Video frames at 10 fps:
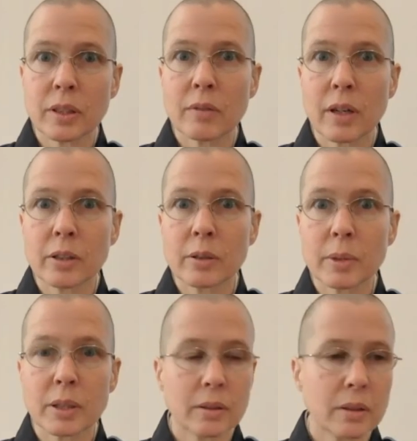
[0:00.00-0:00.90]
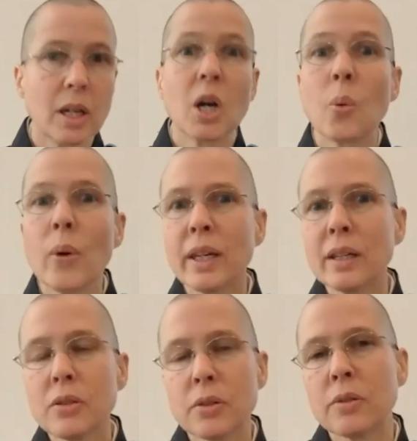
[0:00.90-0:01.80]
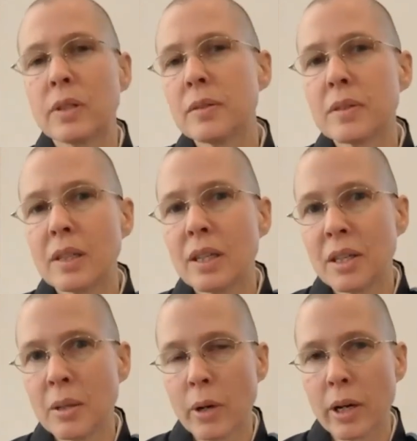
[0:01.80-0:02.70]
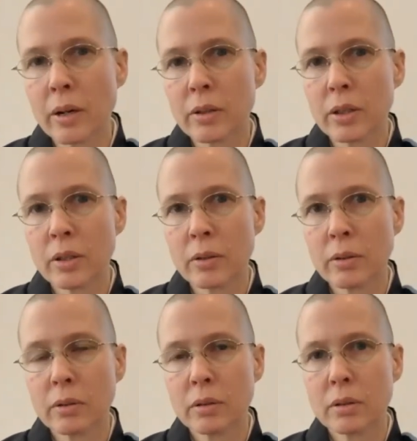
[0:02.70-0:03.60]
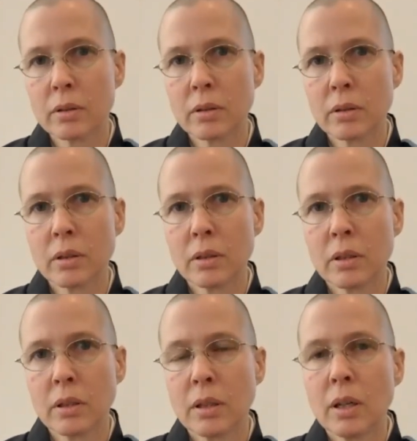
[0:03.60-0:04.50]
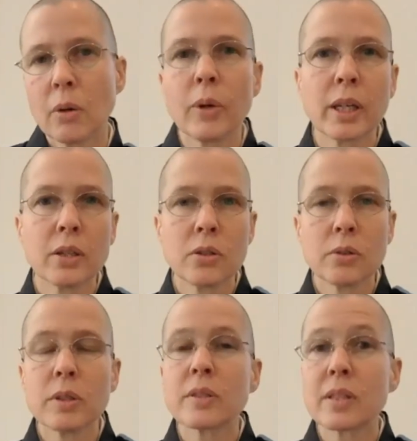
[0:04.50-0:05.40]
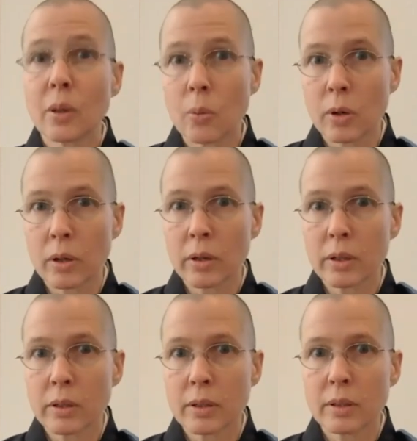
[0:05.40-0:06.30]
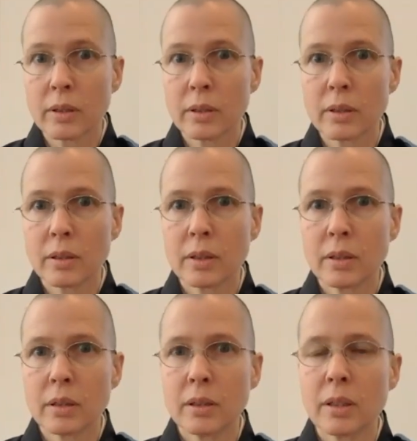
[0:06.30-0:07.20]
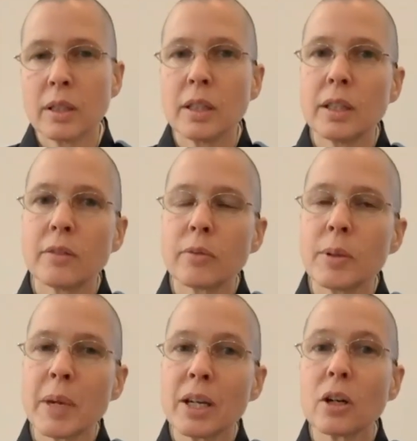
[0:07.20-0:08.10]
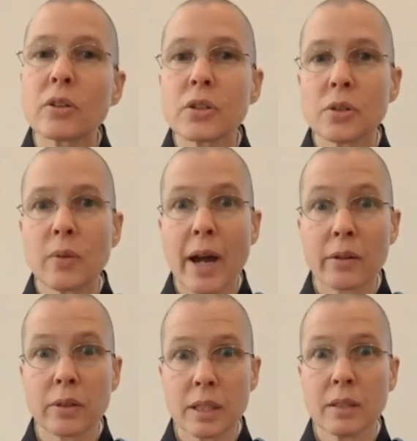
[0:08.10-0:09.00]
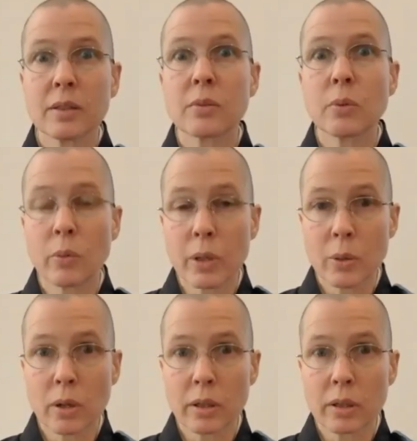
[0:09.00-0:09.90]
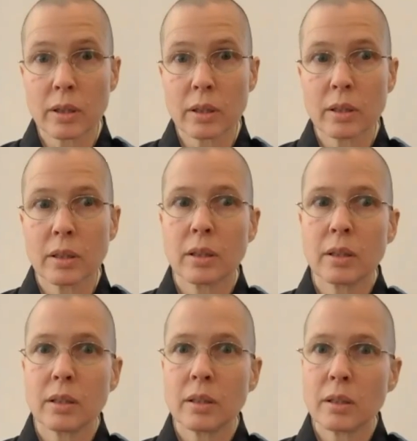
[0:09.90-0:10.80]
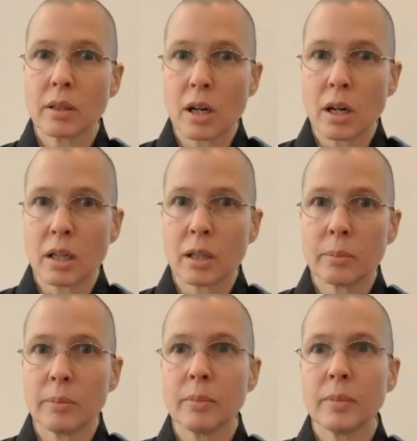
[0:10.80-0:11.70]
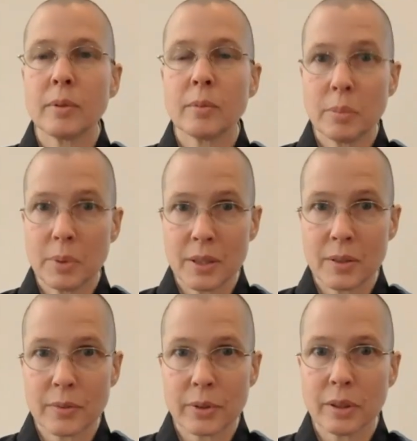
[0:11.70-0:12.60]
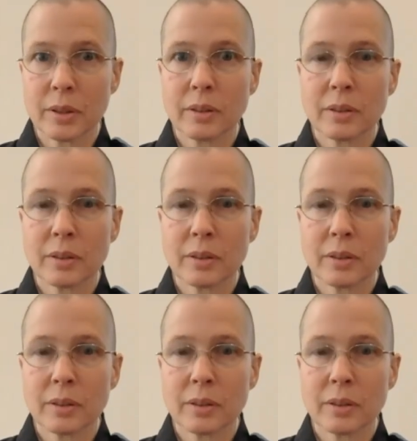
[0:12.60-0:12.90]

environment. We can do this anywhere, you know? We can do this at work. If we make our surroundings where we work calm, peaceful,